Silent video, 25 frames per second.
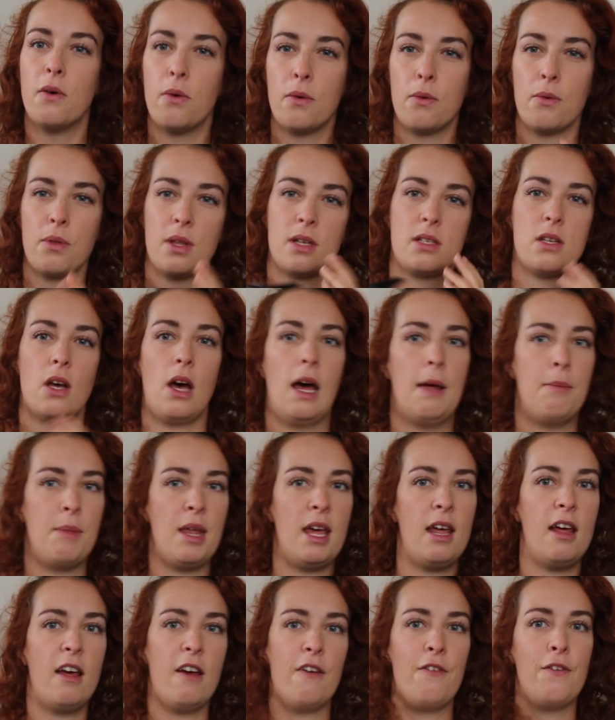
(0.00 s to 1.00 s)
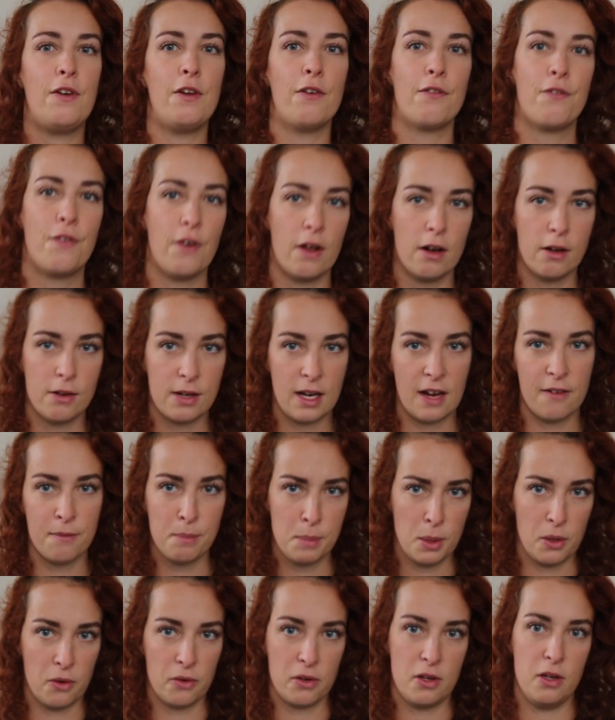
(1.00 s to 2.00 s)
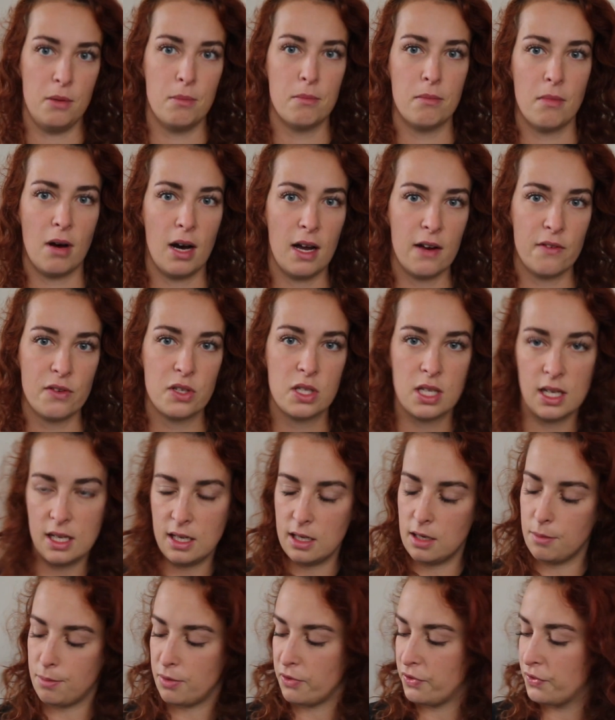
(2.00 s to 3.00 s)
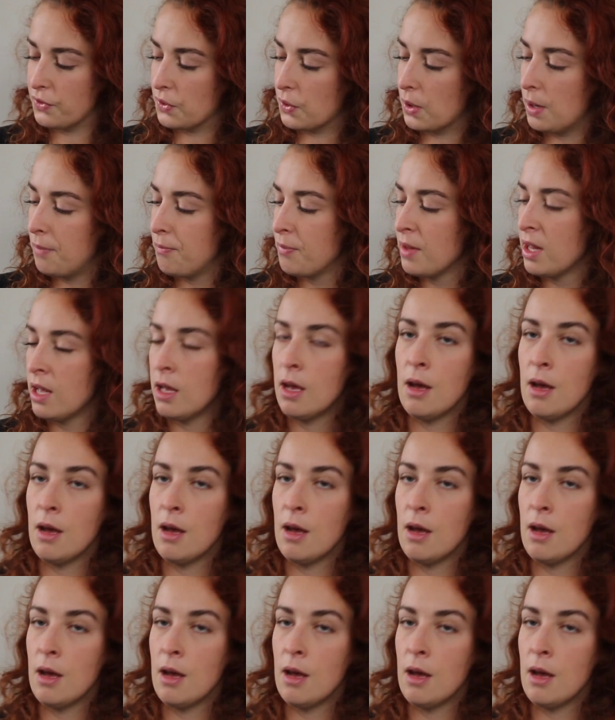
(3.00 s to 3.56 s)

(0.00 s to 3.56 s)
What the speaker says: all the time that if you've followed our vlog you might have seen it before.